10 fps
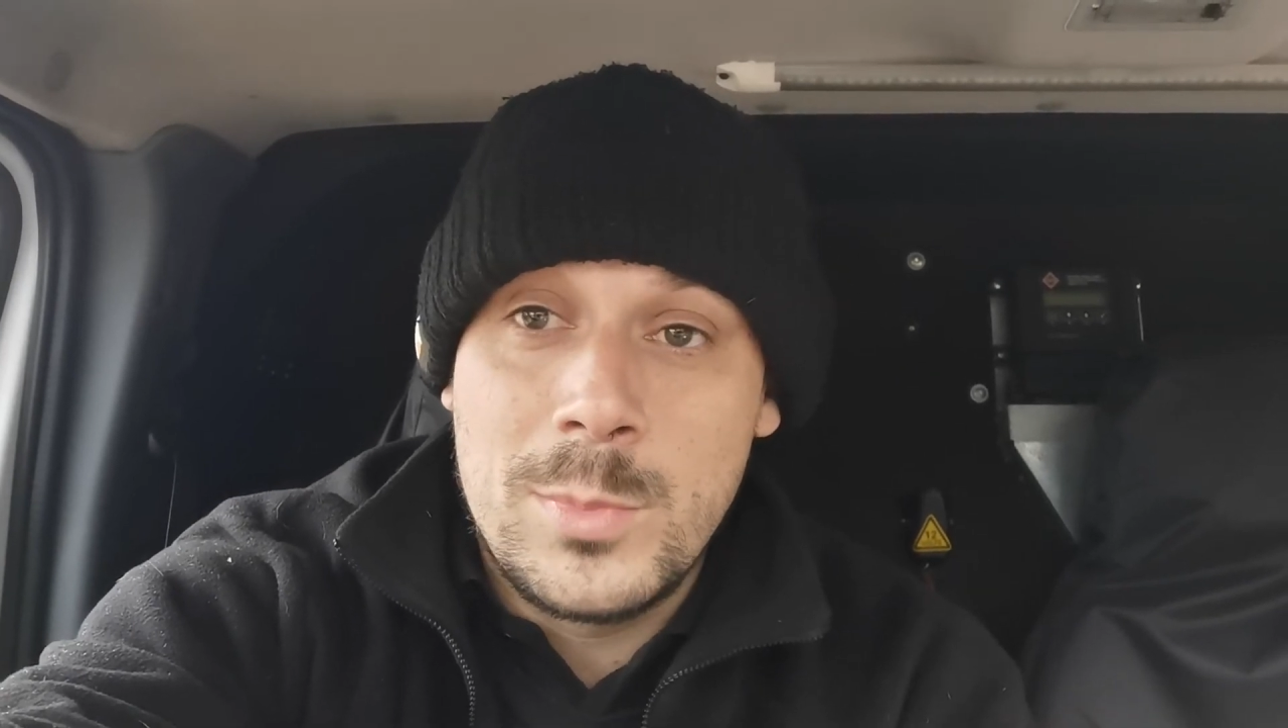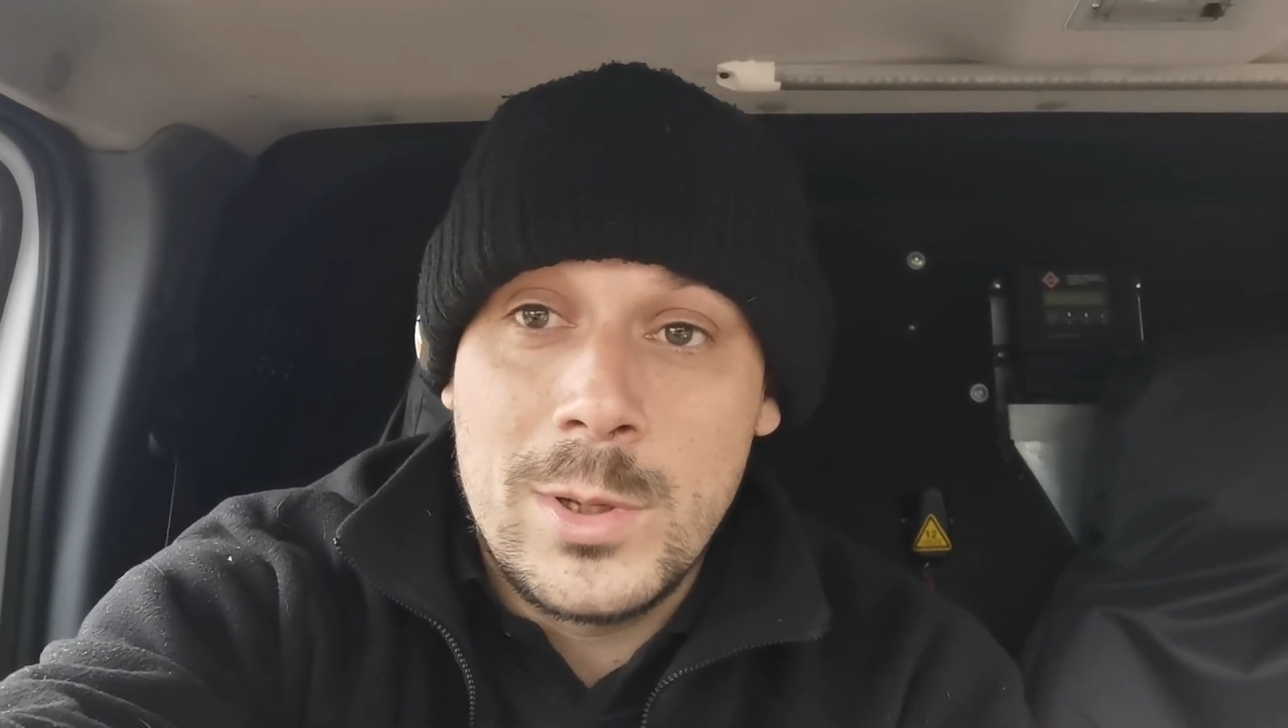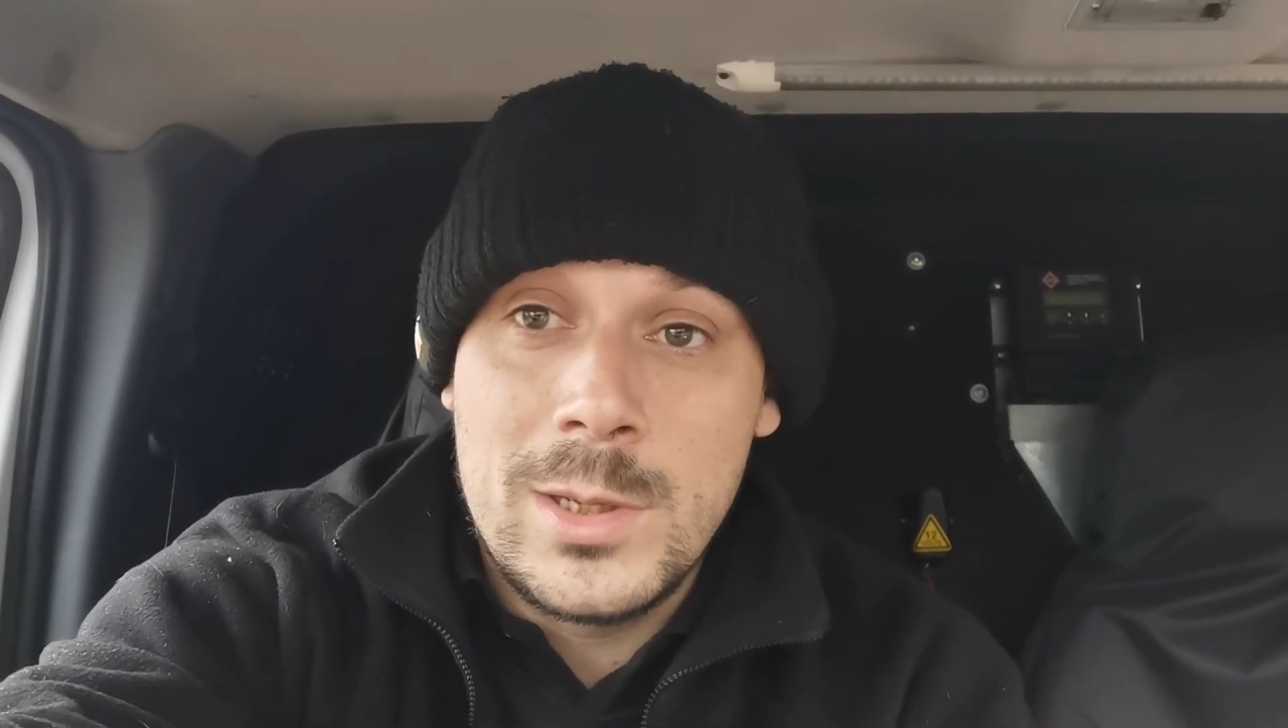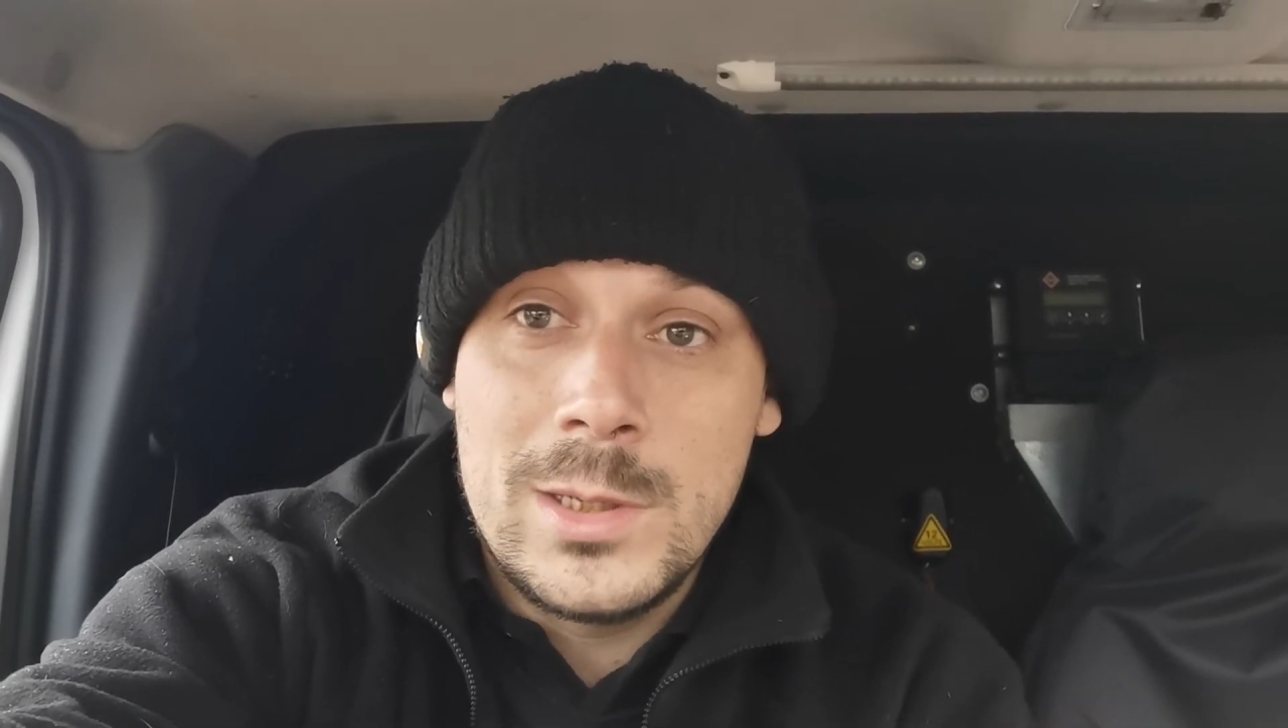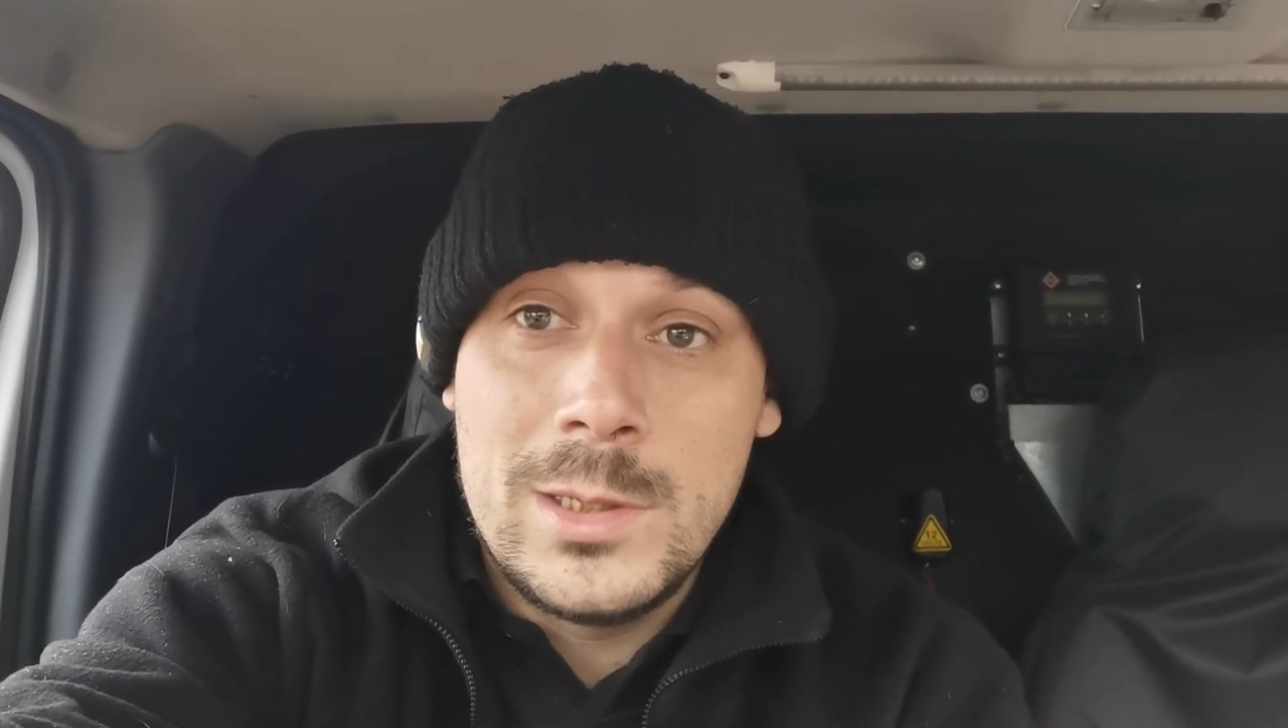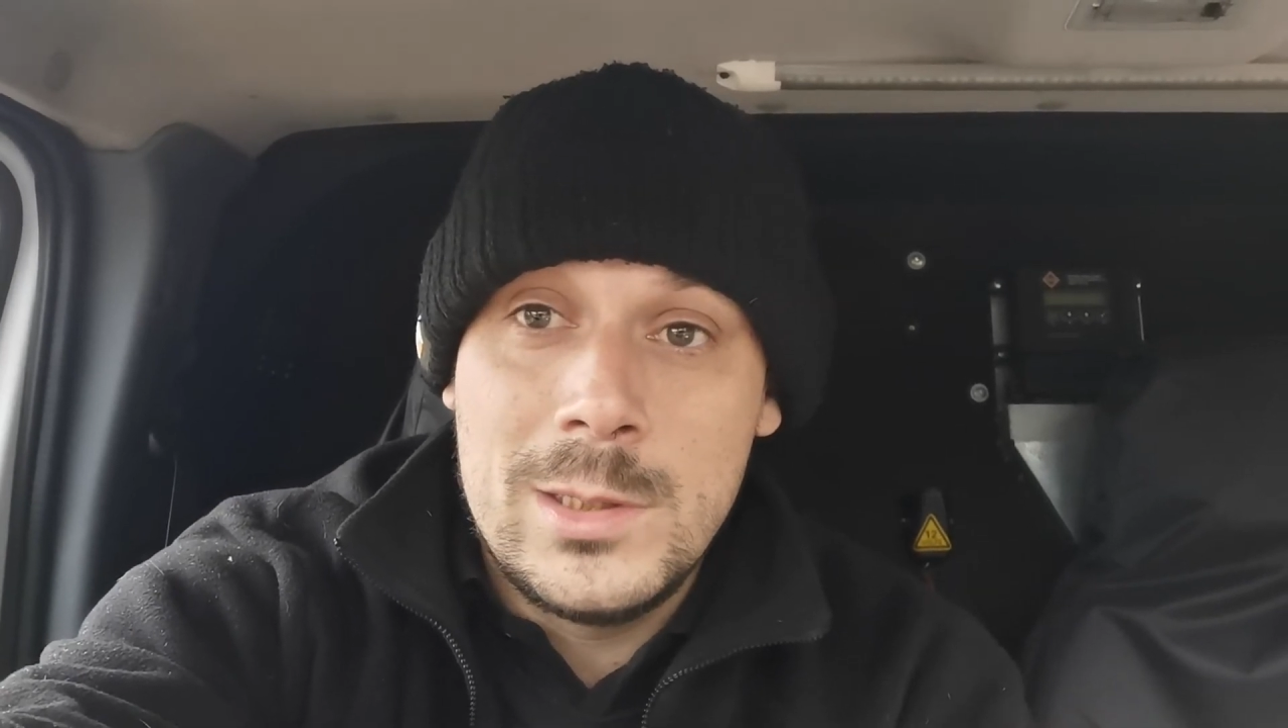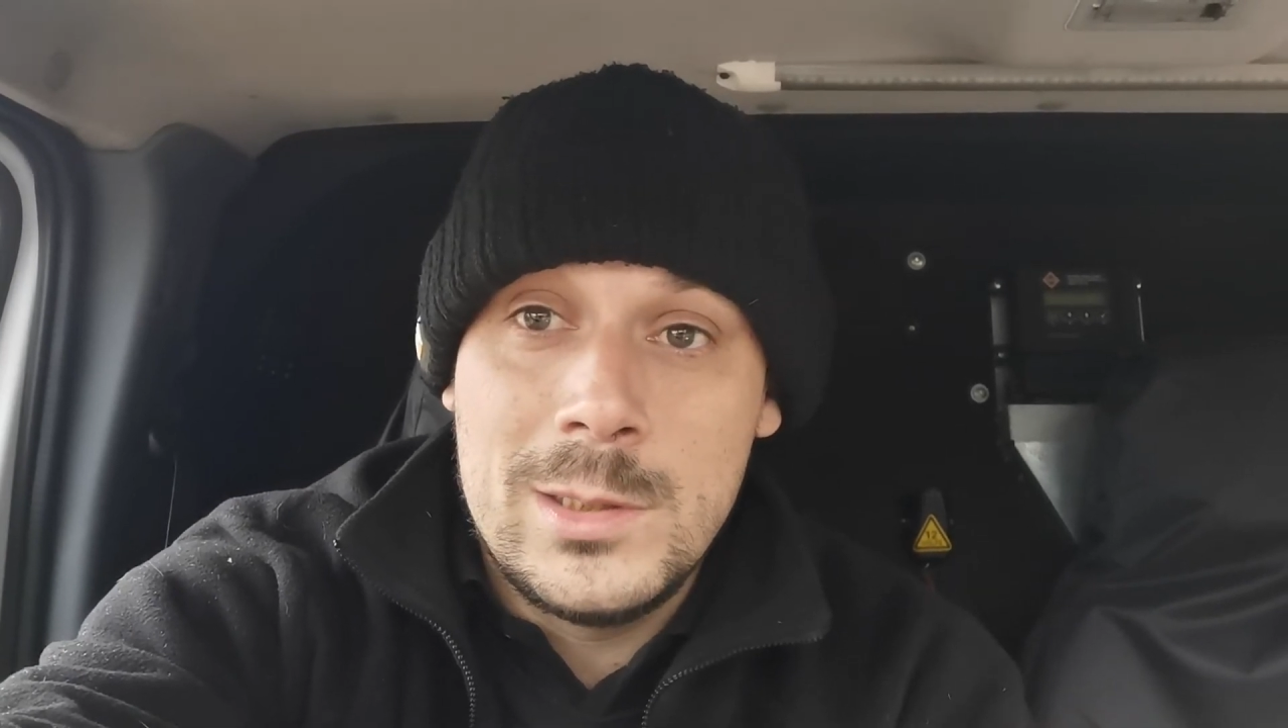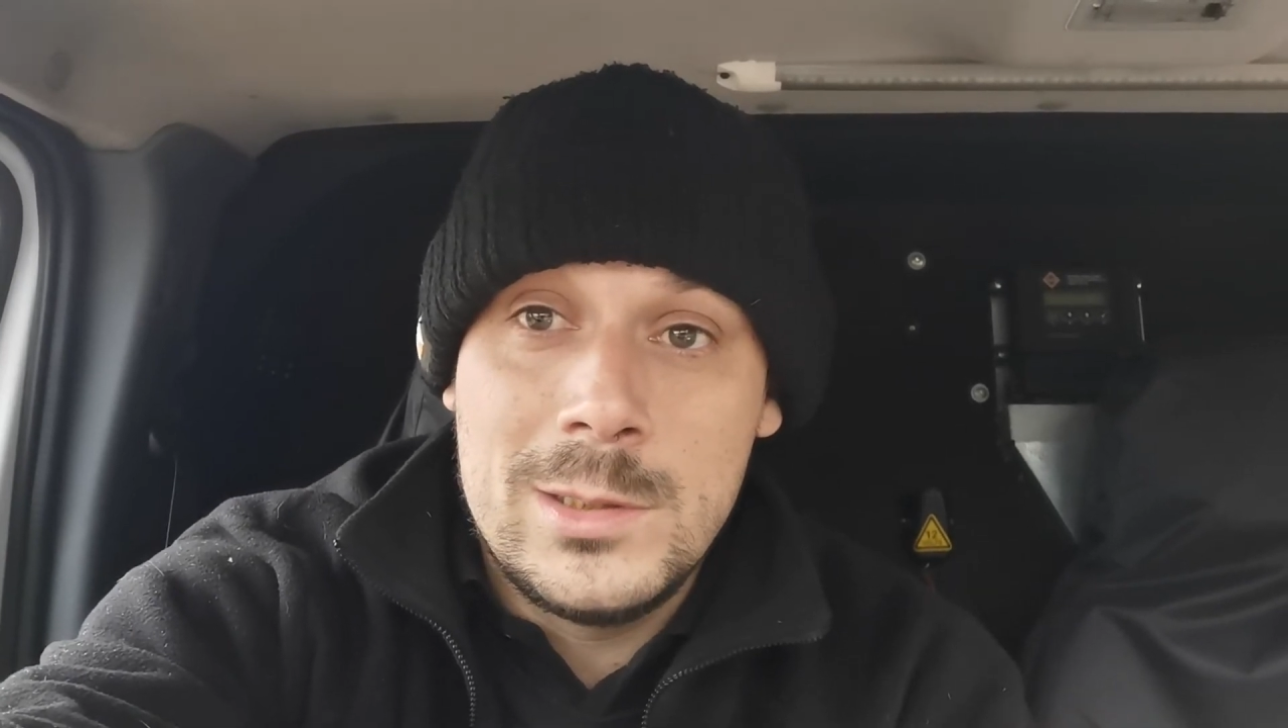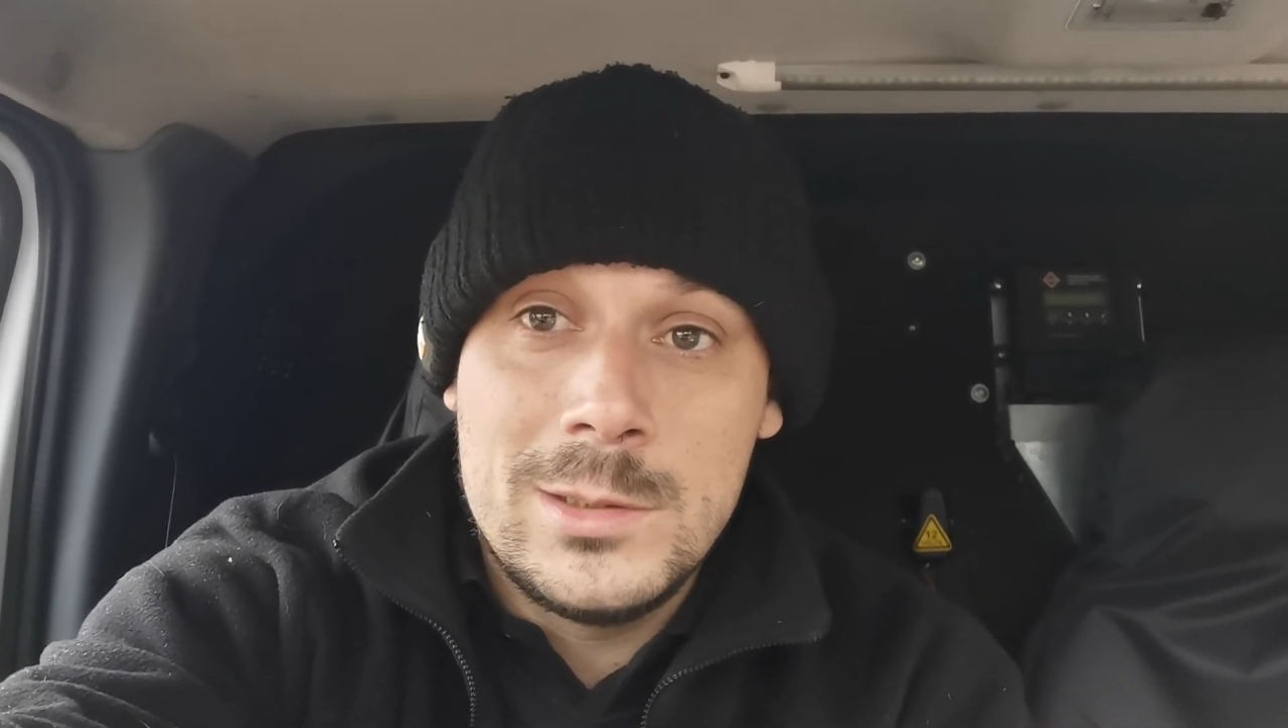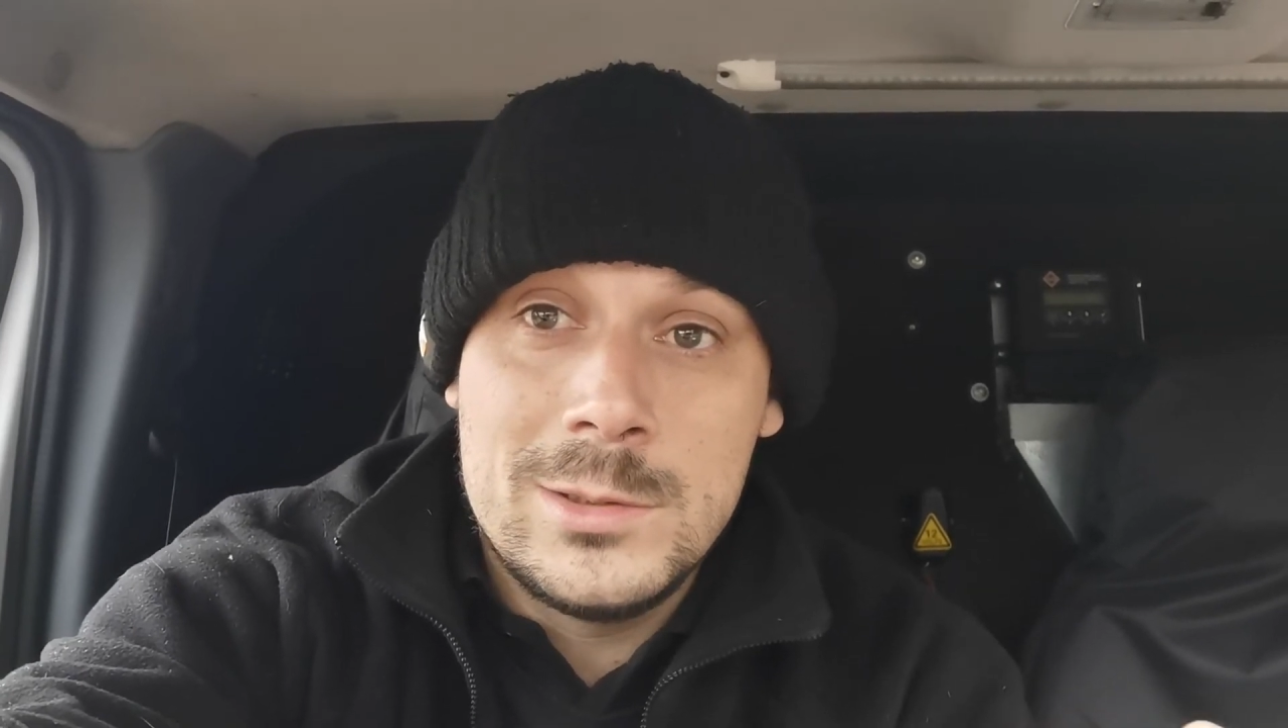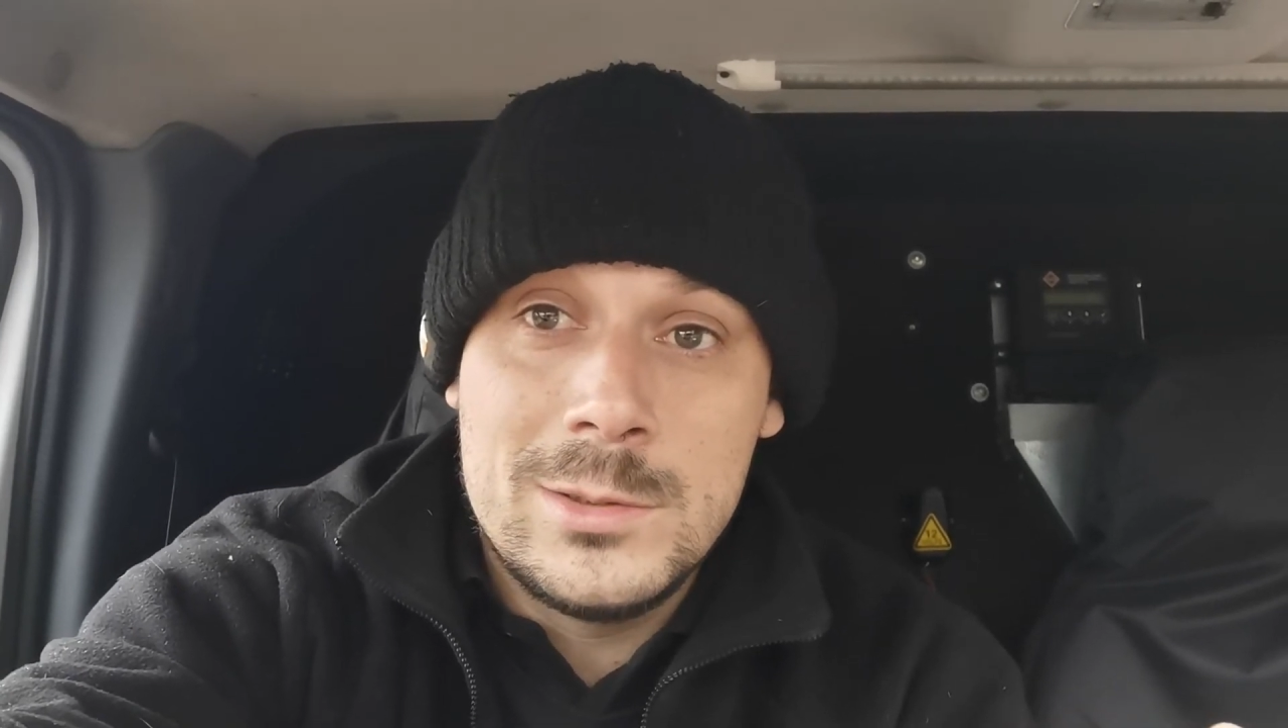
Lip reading: be